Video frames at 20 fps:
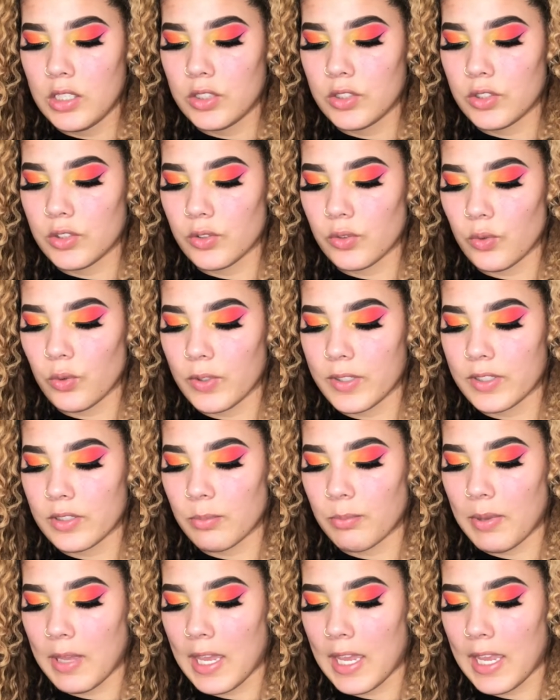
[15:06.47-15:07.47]
Just going to
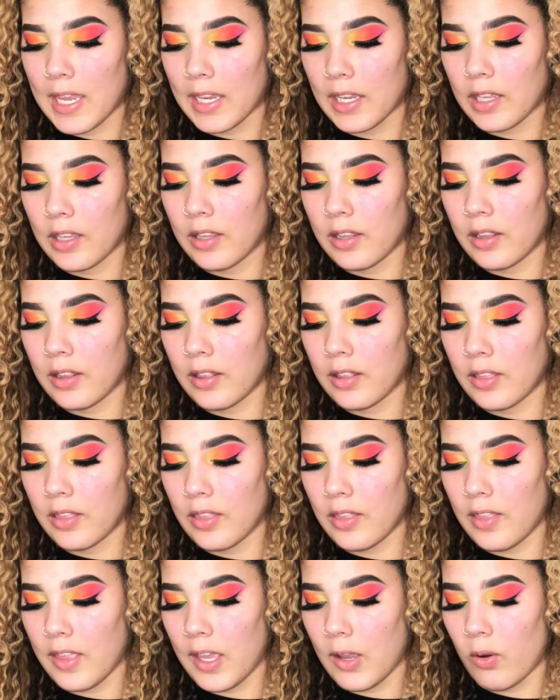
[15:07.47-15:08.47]
pack
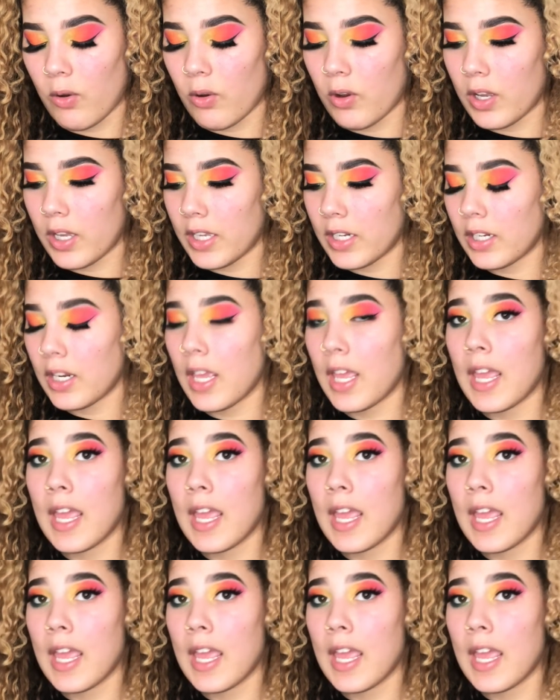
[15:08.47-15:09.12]
that on,